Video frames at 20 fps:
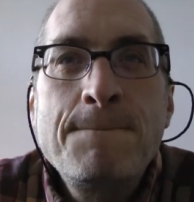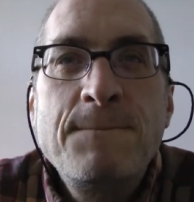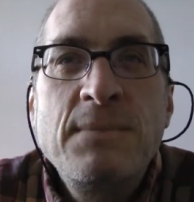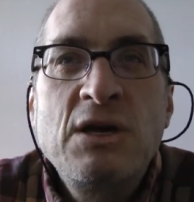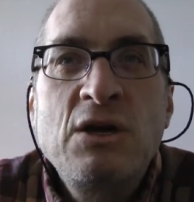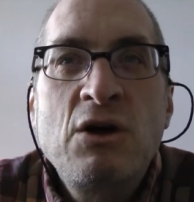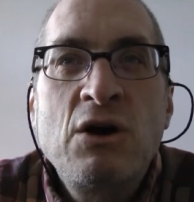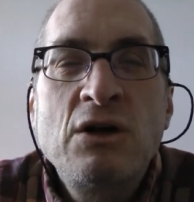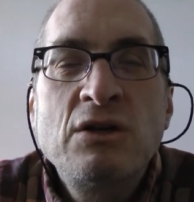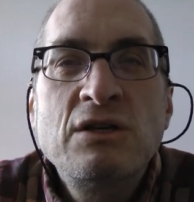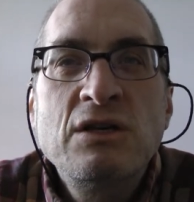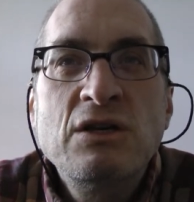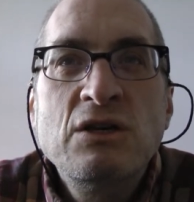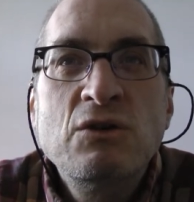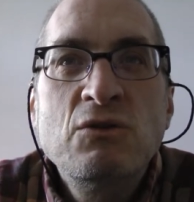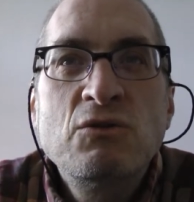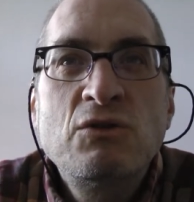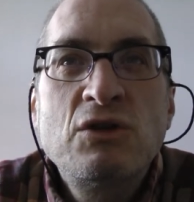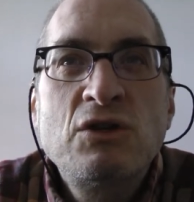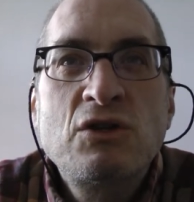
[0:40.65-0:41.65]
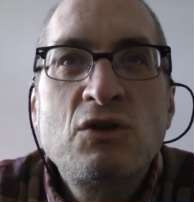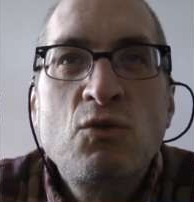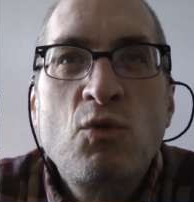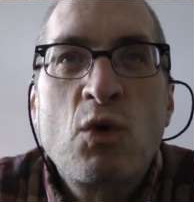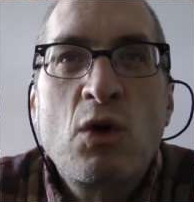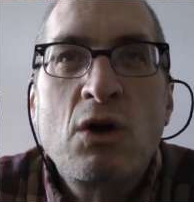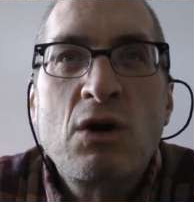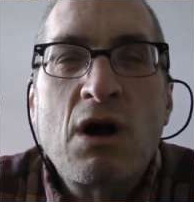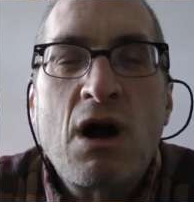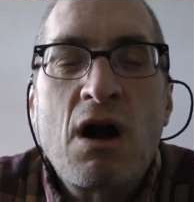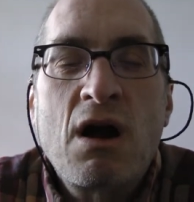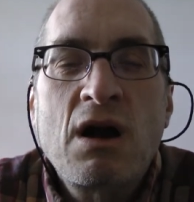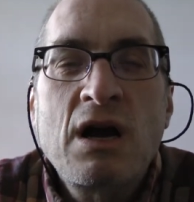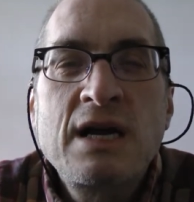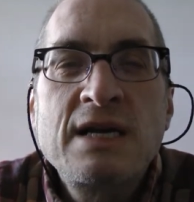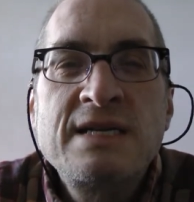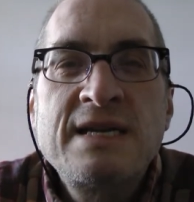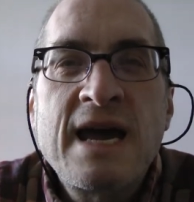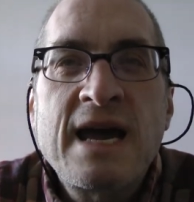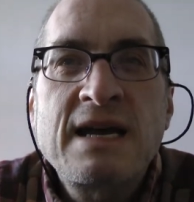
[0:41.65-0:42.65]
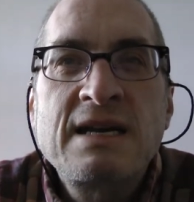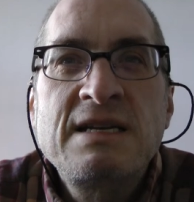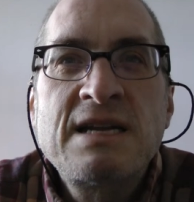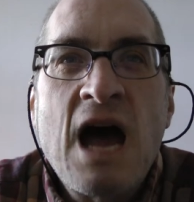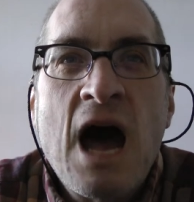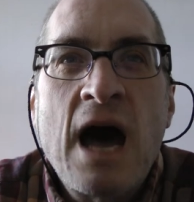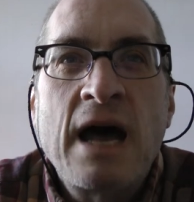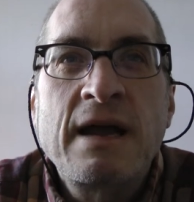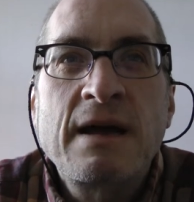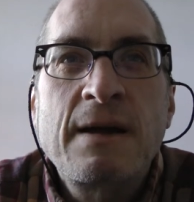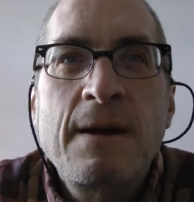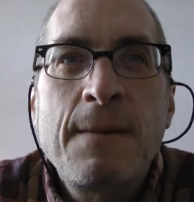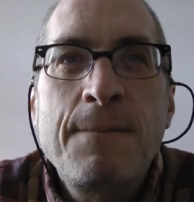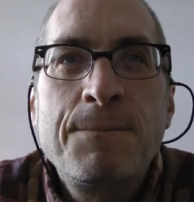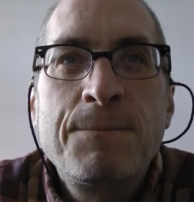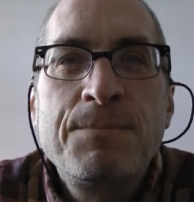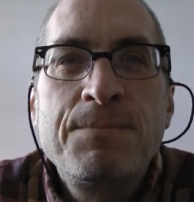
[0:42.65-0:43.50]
because it uses the word architectonic.